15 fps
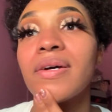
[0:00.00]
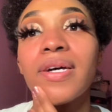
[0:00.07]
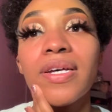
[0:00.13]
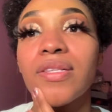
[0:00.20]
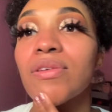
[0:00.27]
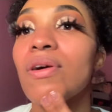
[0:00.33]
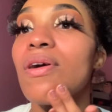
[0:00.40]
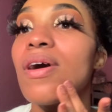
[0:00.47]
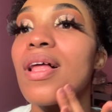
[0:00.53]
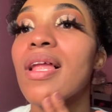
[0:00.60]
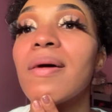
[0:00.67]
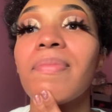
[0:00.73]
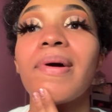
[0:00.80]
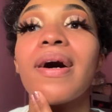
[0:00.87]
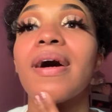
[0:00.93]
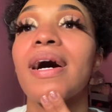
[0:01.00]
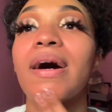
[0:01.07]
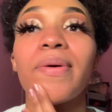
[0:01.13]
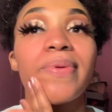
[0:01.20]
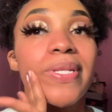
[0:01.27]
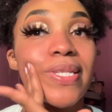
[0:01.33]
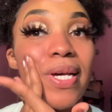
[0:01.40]
It's all about
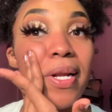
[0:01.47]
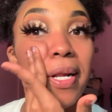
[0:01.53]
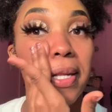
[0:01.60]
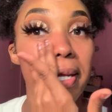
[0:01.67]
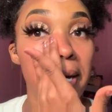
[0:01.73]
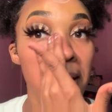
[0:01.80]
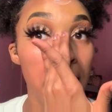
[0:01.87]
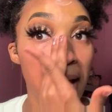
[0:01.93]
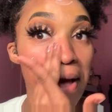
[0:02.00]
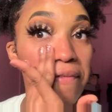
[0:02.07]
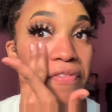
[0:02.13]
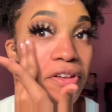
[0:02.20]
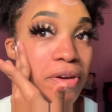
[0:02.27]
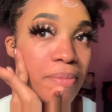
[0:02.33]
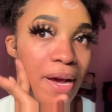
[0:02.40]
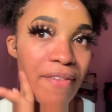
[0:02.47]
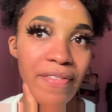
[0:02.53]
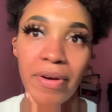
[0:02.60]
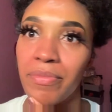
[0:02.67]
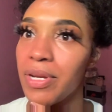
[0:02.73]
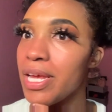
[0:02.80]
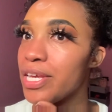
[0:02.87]
how it's gonna look after my
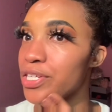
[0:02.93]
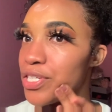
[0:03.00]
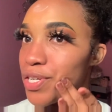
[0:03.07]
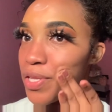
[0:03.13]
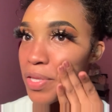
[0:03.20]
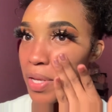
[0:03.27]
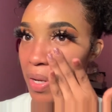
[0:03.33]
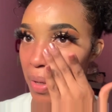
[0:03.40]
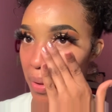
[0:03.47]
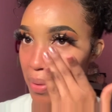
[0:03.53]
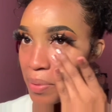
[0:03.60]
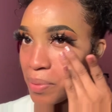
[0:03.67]
foundation though.